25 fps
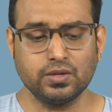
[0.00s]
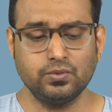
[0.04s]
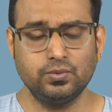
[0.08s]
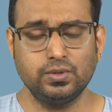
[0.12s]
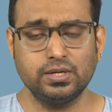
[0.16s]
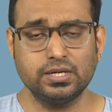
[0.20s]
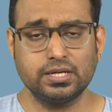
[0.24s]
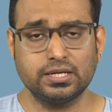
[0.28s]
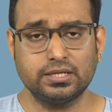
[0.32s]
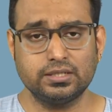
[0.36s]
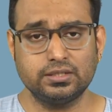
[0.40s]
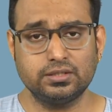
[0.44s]
we
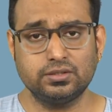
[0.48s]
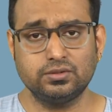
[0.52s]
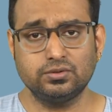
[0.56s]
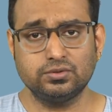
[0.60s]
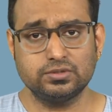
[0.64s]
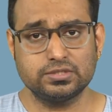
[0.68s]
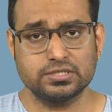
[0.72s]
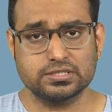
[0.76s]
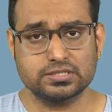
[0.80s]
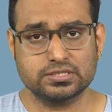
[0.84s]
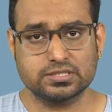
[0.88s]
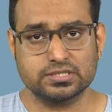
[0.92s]
will continue
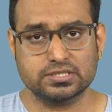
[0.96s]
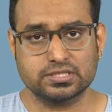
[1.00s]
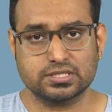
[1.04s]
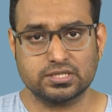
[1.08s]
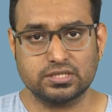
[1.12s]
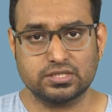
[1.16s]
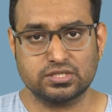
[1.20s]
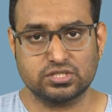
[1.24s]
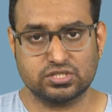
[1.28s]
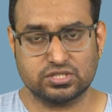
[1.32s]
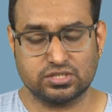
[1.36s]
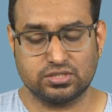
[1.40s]
this
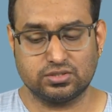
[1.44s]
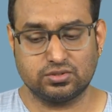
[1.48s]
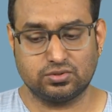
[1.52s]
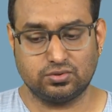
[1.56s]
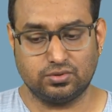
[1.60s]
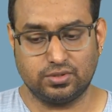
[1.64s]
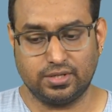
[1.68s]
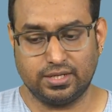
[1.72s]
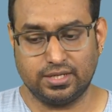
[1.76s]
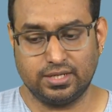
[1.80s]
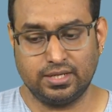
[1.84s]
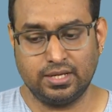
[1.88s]
discussion
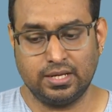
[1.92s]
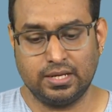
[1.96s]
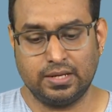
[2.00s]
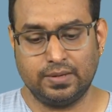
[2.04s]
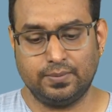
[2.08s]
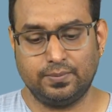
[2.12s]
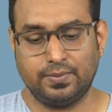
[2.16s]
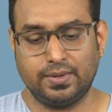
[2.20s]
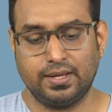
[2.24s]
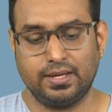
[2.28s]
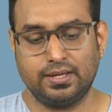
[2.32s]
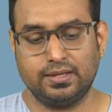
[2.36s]
today
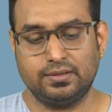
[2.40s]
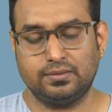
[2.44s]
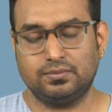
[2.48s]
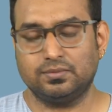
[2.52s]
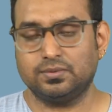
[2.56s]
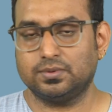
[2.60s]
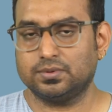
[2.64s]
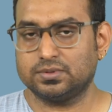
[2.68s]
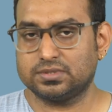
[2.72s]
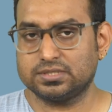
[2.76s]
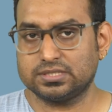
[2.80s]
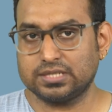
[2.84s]
by
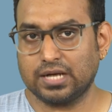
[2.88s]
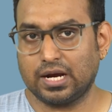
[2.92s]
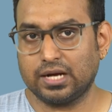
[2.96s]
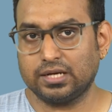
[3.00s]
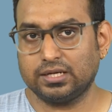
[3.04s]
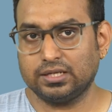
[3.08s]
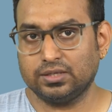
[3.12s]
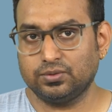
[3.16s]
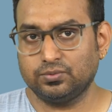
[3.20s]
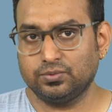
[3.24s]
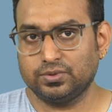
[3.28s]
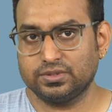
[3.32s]

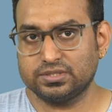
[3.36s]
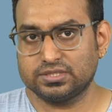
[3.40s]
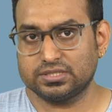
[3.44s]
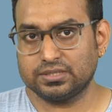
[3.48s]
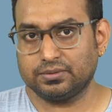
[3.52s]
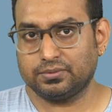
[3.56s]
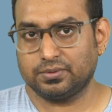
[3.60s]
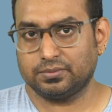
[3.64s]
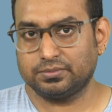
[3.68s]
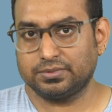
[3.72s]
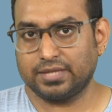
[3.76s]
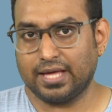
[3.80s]
starting with
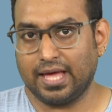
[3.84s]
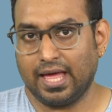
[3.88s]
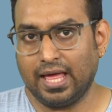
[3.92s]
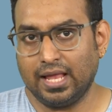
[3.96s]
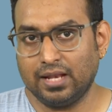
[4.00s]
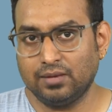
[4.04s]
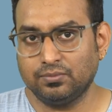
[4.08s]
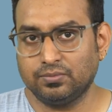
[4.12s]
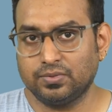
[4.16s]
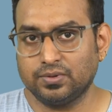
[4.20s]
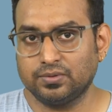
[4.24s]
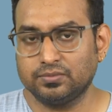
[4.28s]
some of the
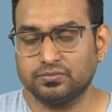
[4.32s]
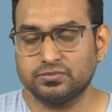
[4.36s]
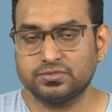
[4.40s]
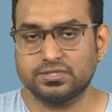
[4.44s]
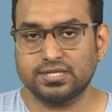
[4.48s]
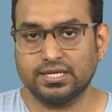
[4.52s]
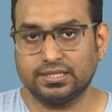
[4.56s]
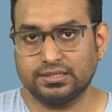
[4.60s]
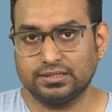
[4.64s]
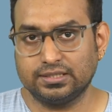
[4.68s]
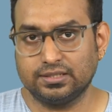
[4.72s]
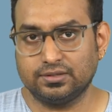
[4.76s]

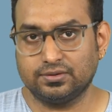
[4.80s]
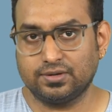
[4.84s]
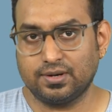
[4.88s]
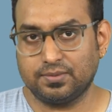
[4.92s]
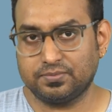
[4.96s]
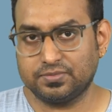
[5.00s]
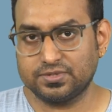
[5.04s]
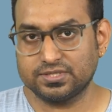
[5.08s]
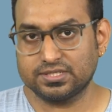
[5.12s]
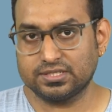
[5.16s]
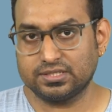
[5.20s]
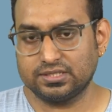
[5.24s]
albums and then
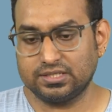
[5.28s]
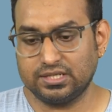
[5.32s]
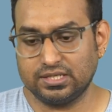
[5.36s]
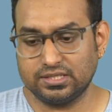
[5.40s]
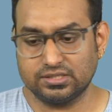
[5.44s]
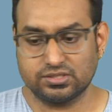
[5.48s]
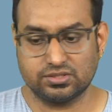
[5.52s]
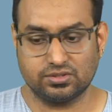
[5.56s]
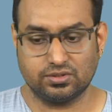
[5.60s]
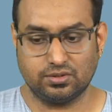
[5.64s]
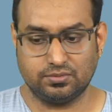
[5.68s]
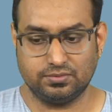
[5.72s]

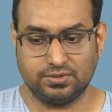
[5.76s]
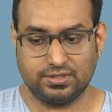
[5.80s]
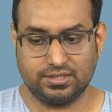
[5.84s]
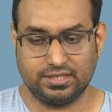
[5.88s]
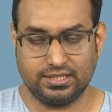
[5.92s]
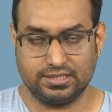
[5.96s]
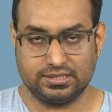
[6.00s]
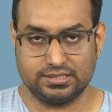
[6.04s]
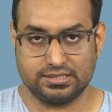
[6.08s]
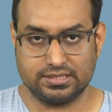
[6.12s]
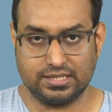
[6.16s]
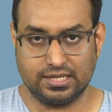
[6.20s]
representation of the
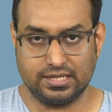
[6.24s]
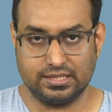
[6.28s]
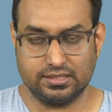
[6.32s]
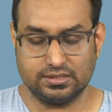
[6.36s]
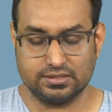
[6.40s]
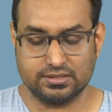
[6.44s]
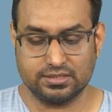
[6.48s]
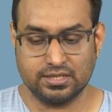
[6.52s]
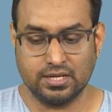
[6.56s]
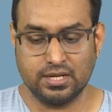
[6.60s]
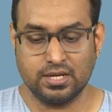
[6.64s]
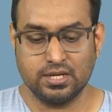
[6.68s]

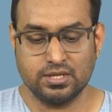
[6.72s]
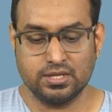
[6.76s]
textiles.